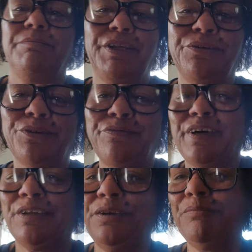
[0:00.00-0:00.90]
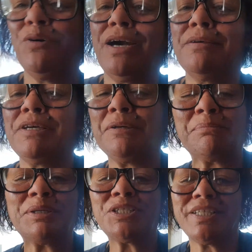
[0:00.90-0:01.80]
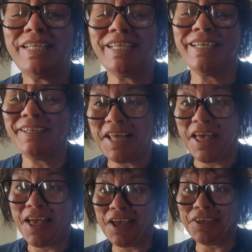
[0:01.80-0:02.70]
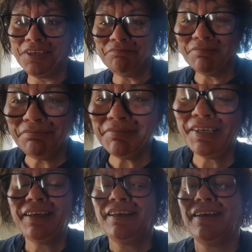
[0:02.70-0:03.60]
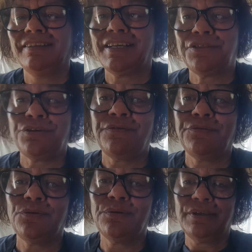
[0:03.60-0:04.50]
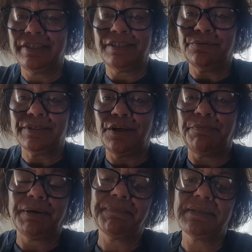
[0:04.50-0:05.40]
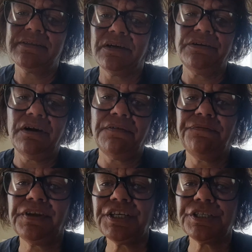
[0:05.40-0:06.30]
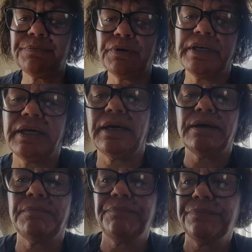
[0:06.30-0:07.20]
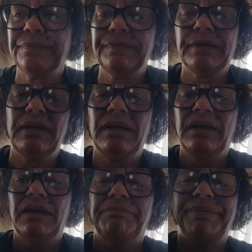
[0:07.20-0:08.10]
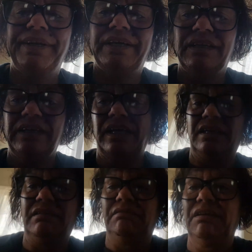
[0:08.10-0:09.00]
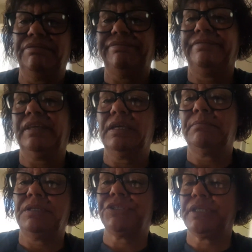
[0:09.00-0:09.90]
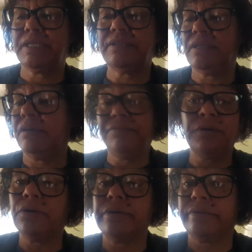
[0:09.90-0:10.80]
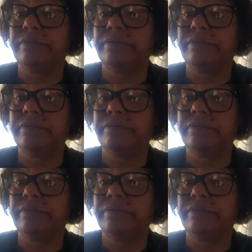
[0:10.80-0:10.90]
Mari ora whānau, moha haka midget here again. Day 34, still sober. So I've finished my banana cake loaf thingy-majiggy that I forgot